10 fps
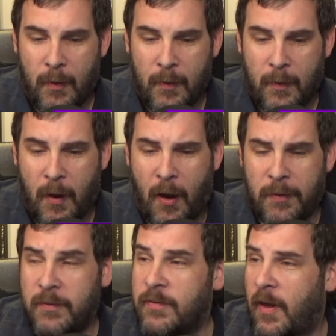
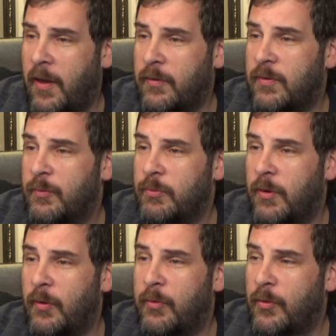Connie says
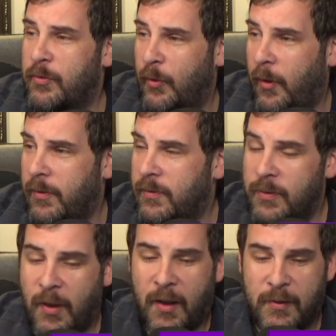beautiful choice.
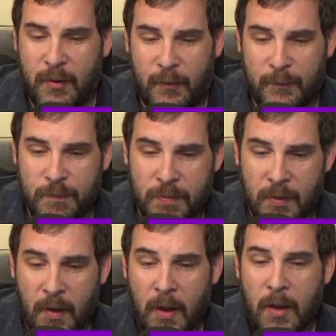Thank you.
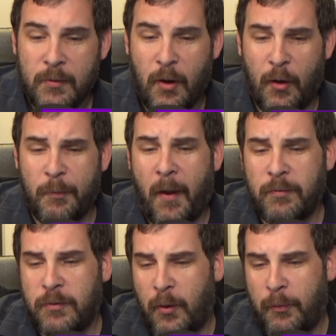Going back
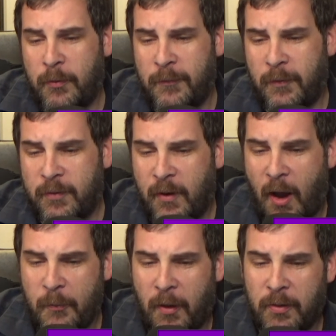to your previous
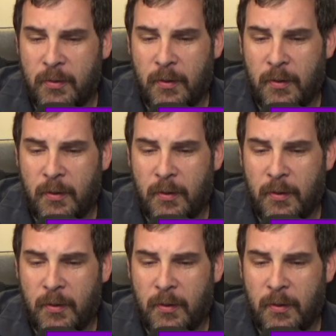comment,